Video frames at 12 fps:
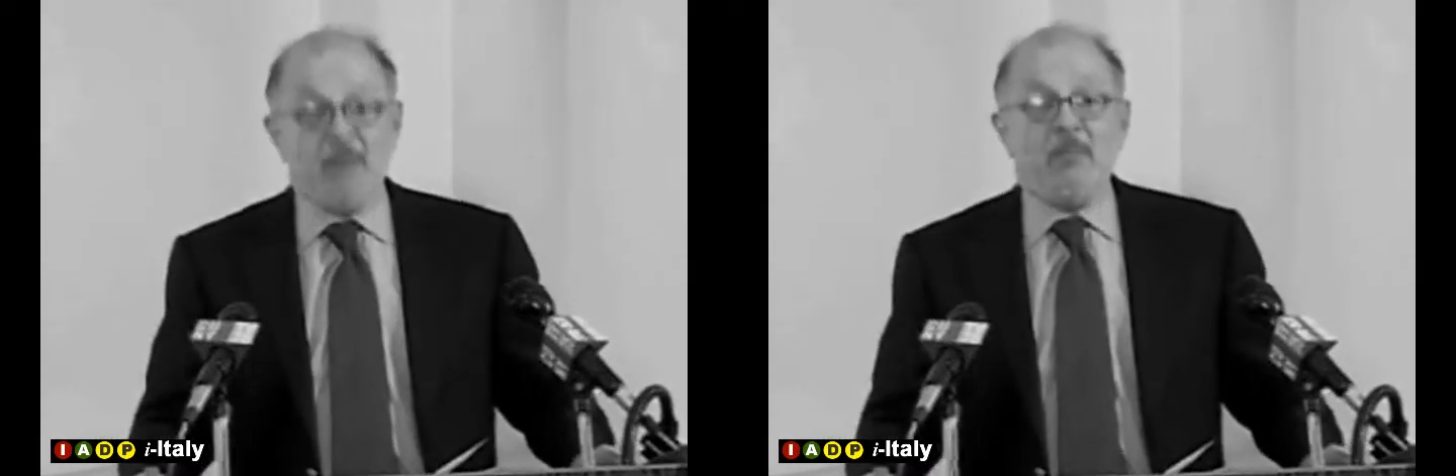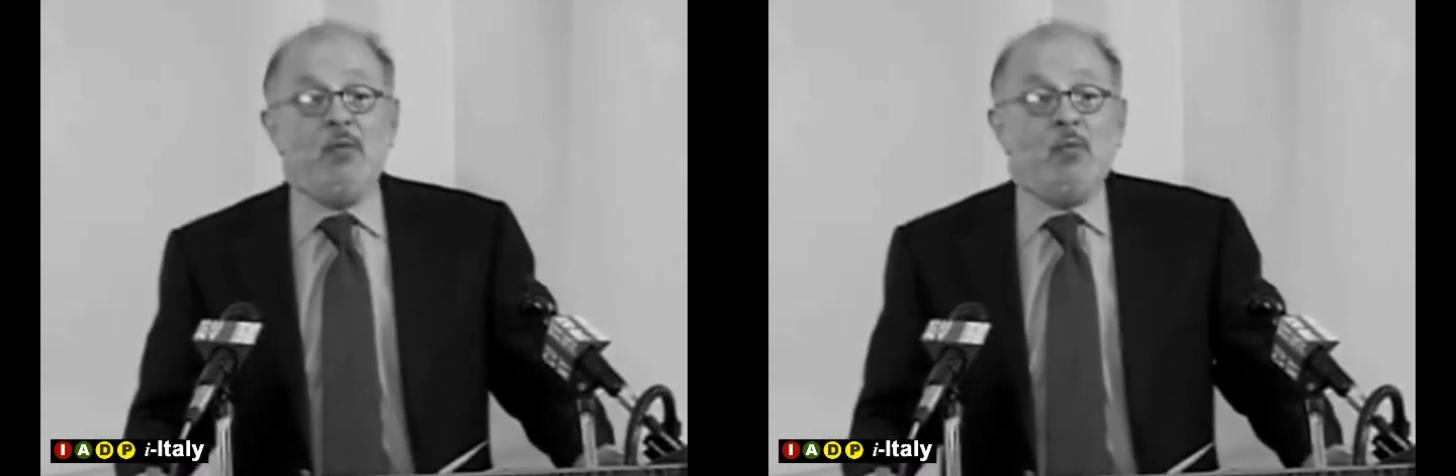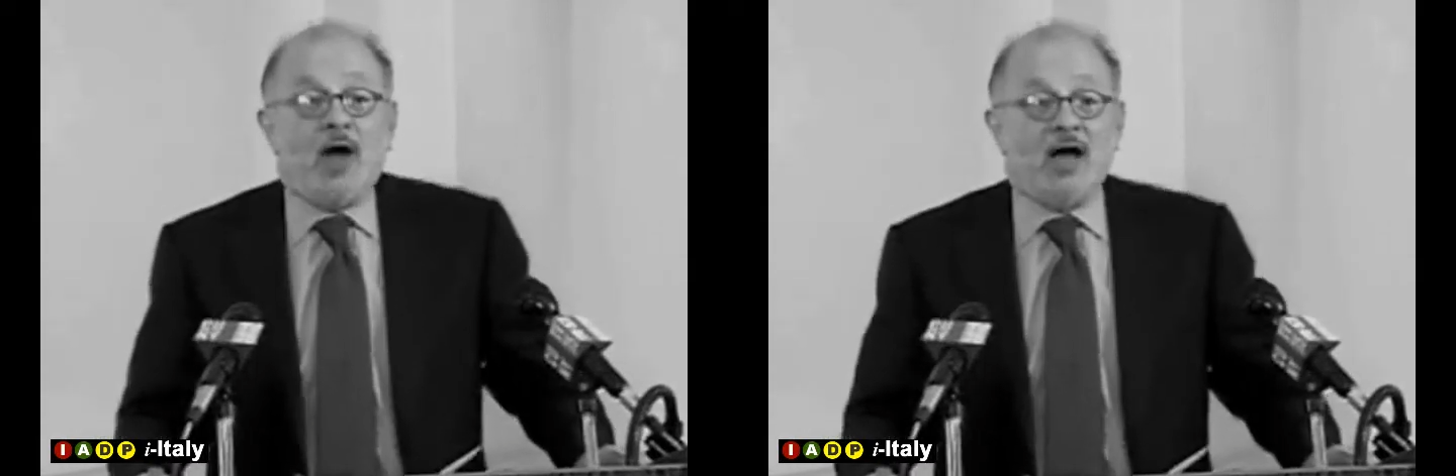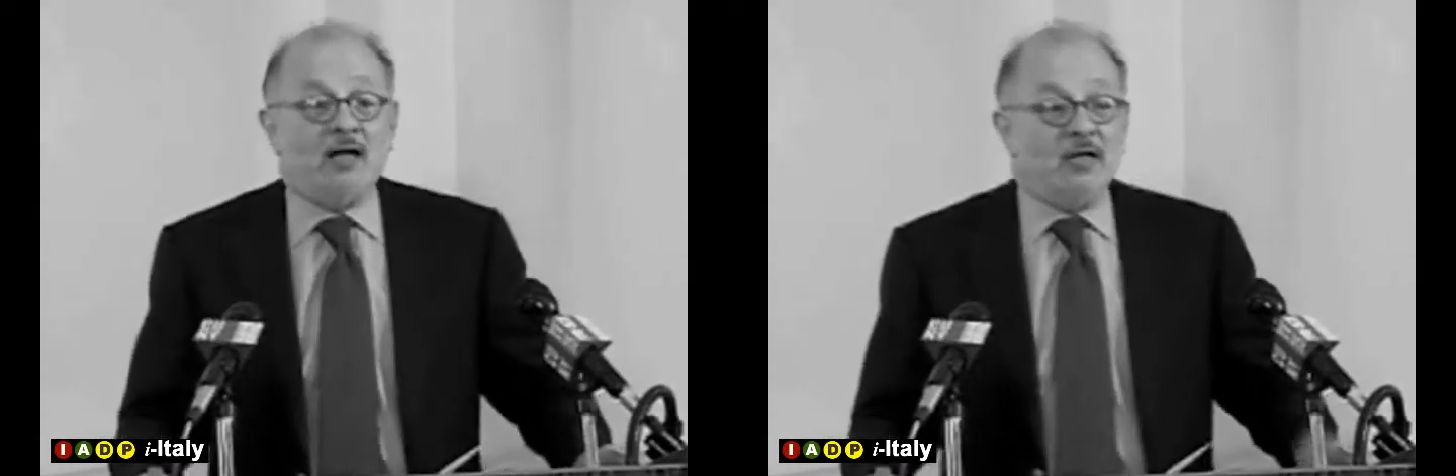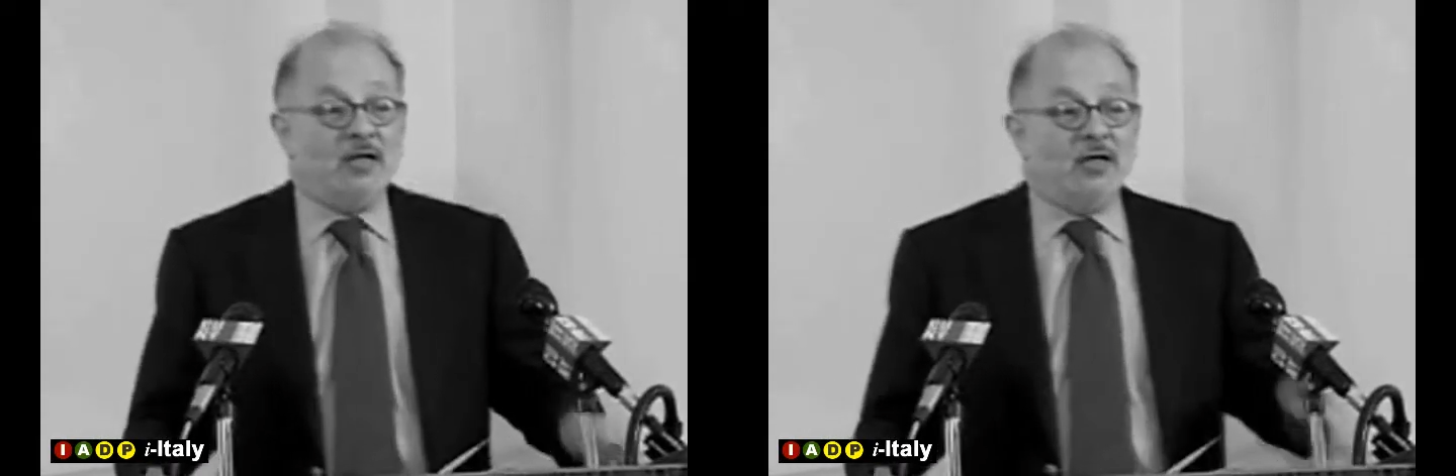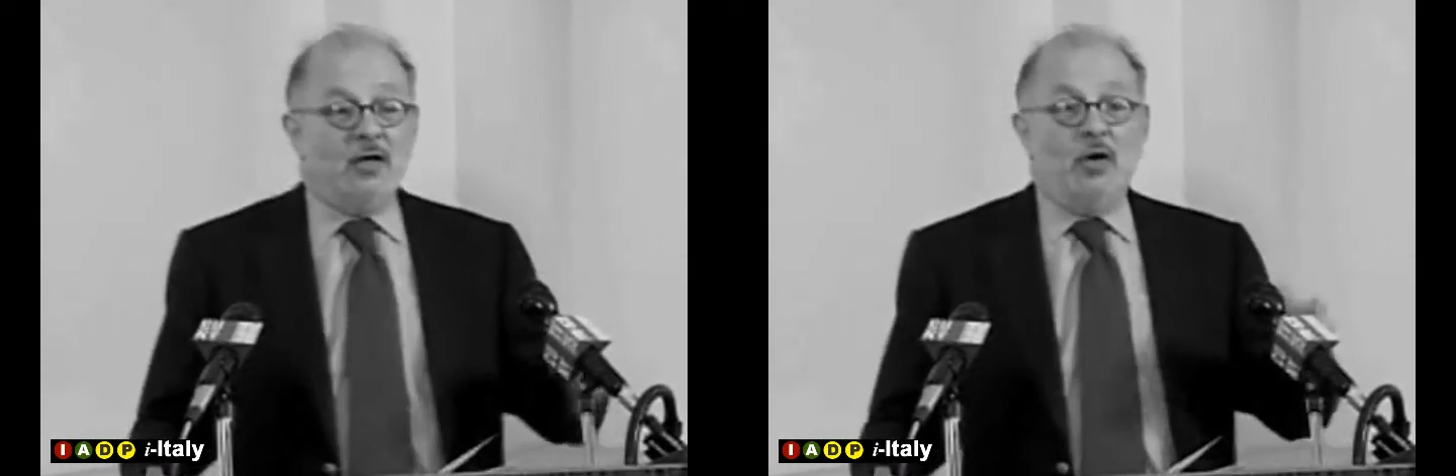Meanwhile,
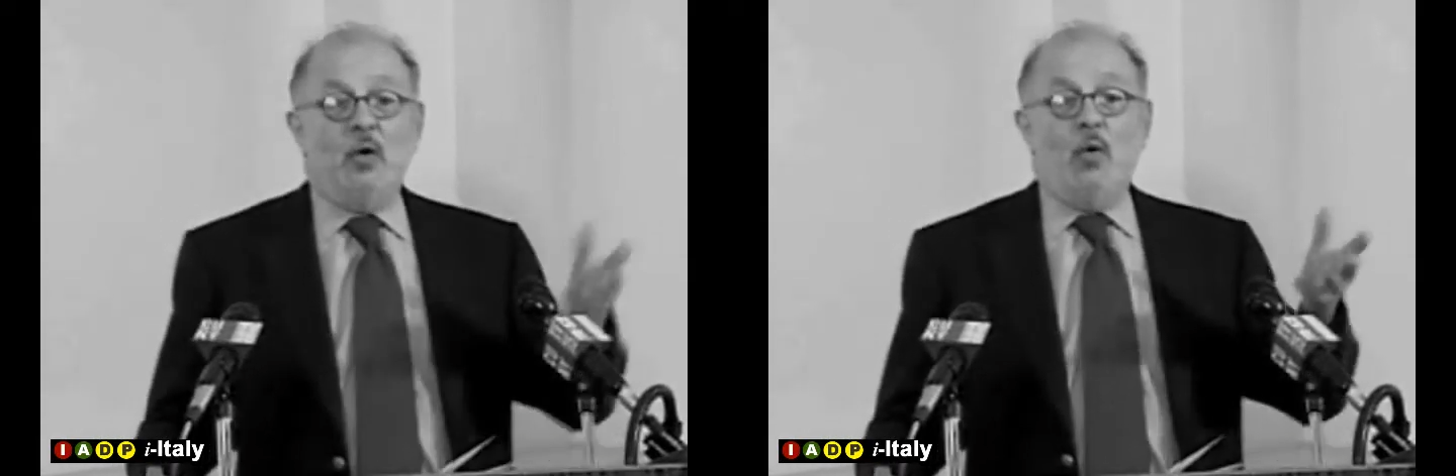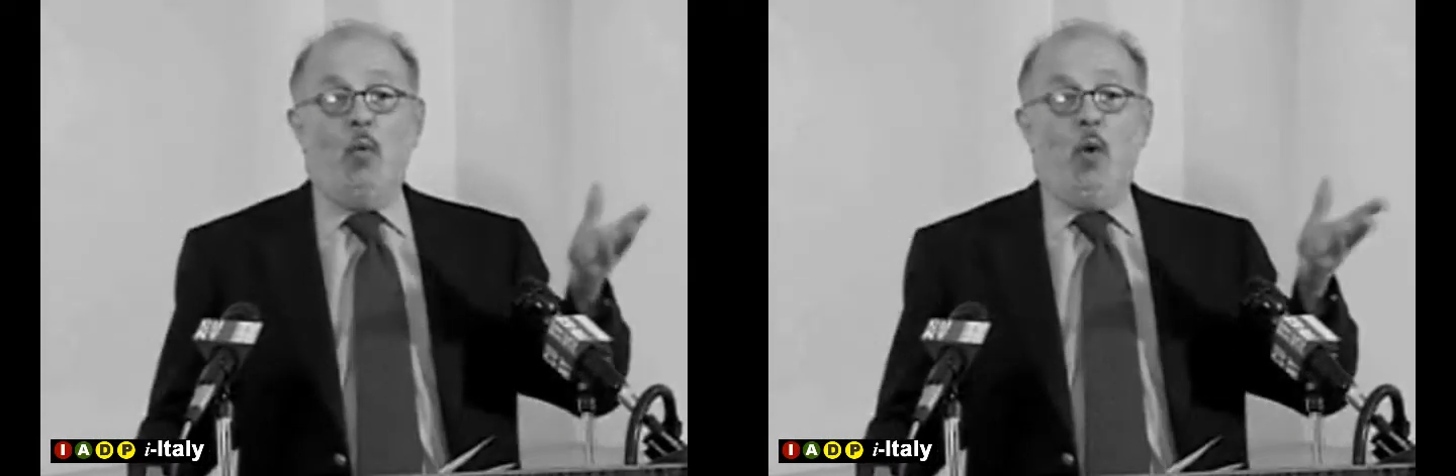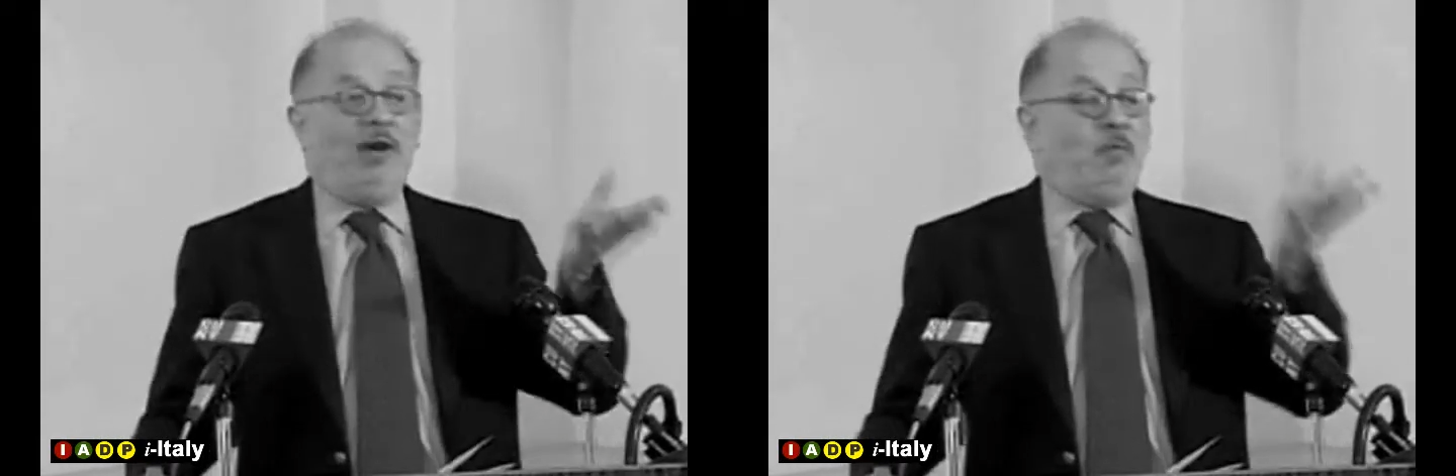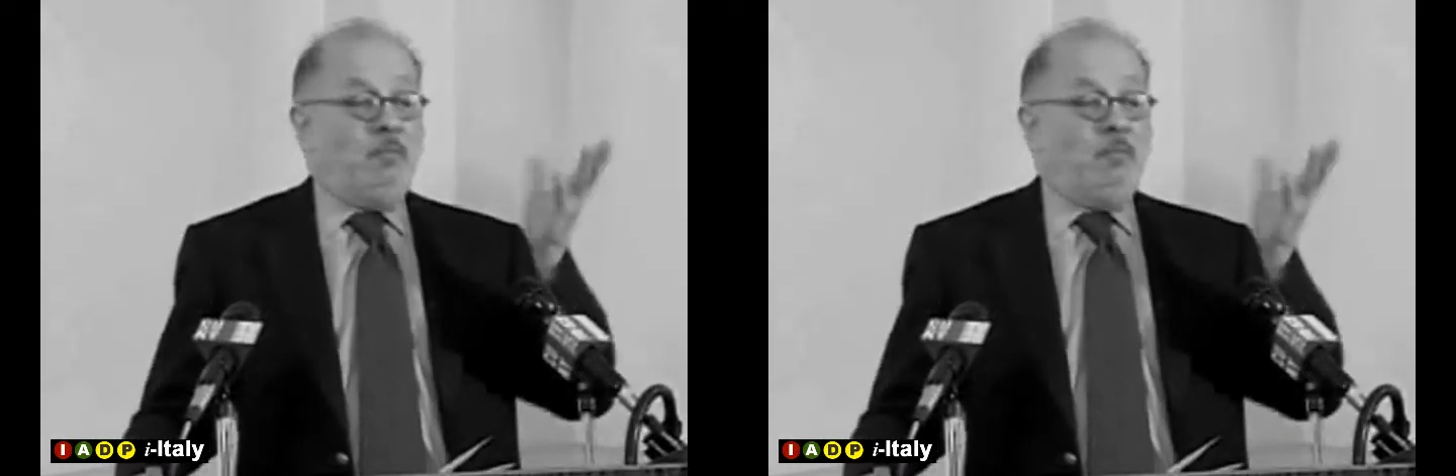what